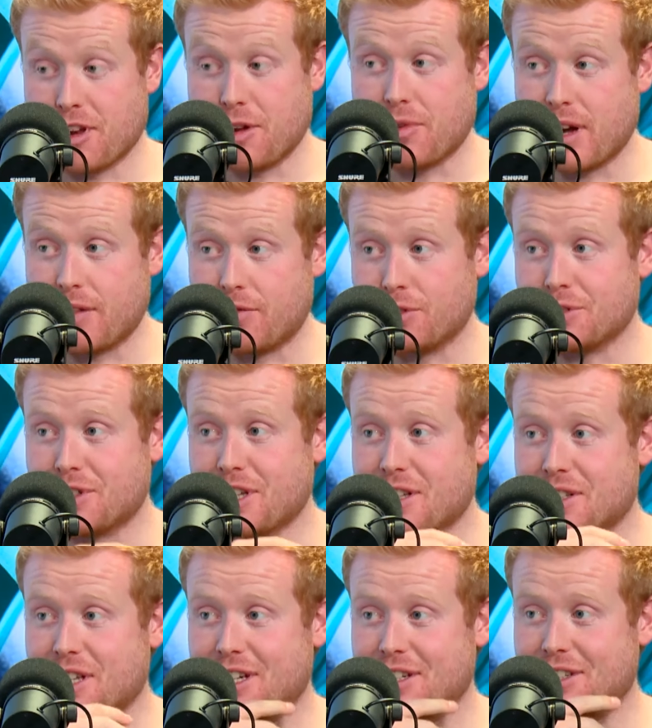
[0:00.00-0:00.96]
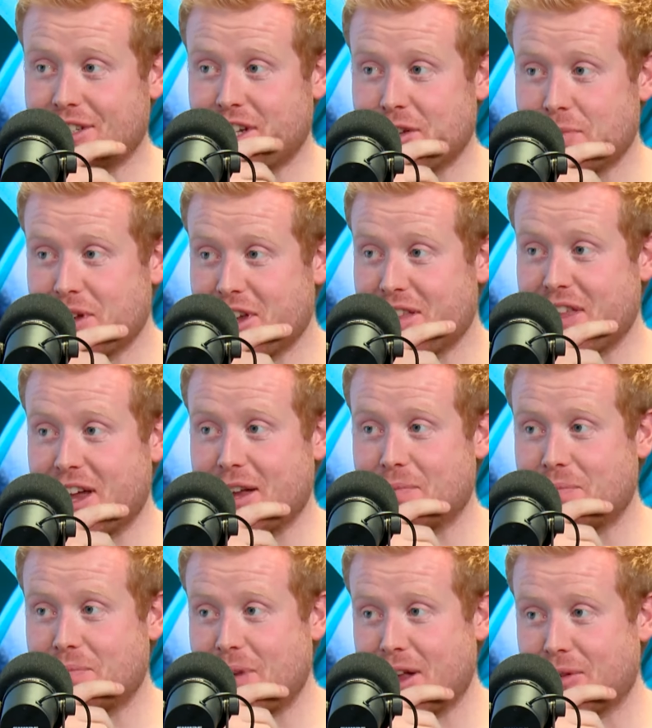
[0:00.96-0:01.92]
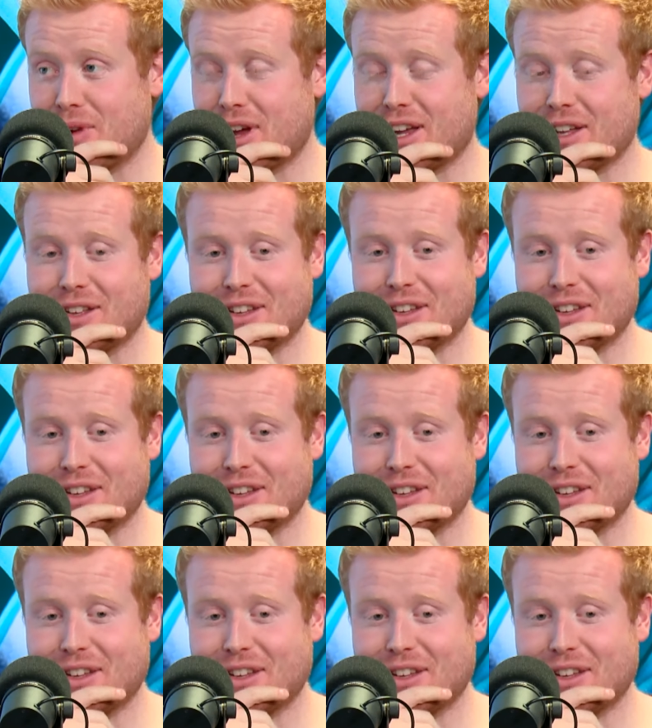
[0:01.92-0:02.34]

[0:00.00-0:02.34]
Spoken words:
with everyone who says that. I'd be in that bandwagon.